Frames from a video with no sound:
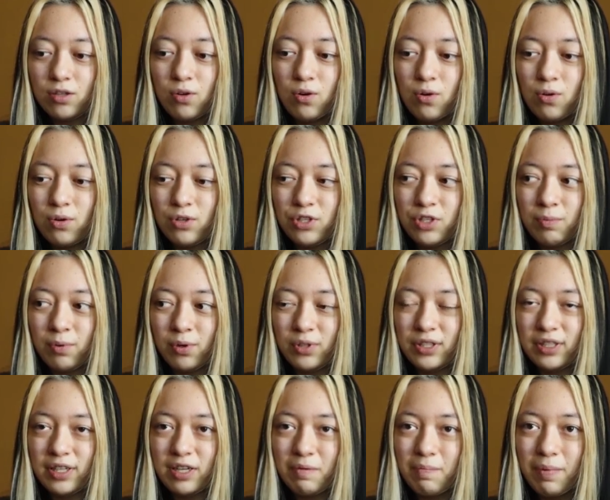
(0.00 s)
course
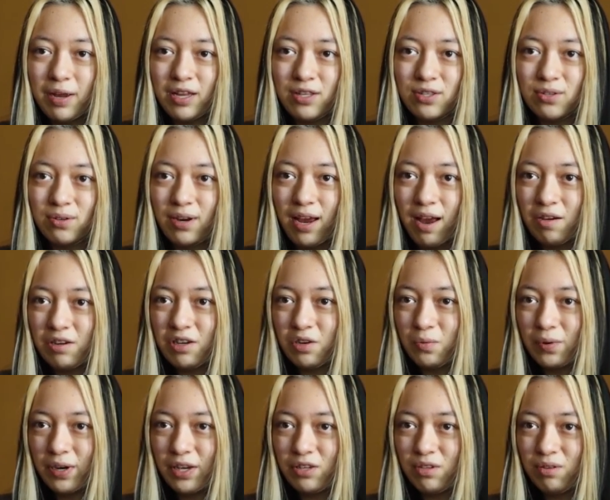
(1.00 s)
mostly depends on how you
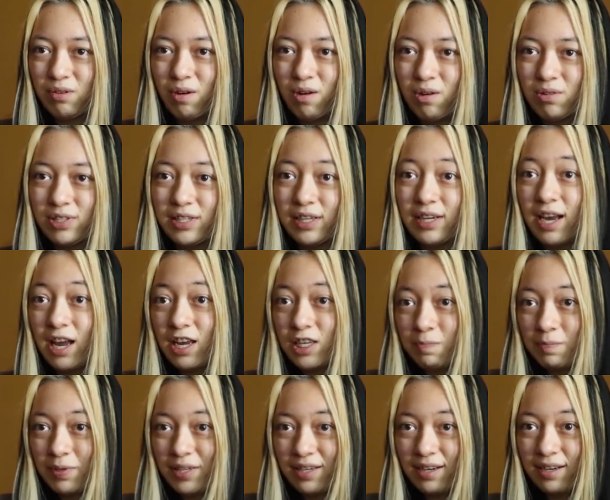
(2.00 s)
went on the
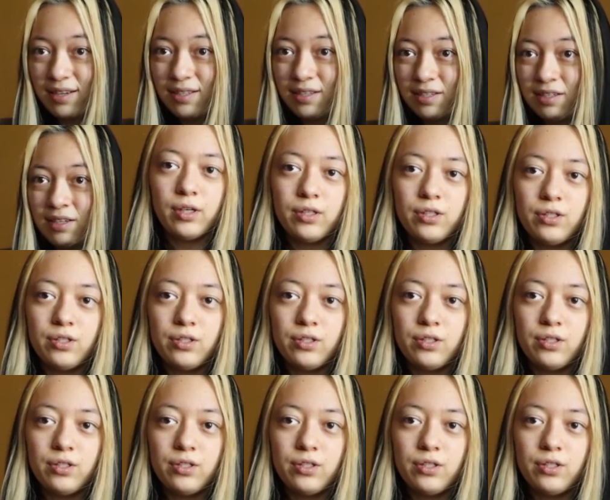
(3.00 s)
CASPER test.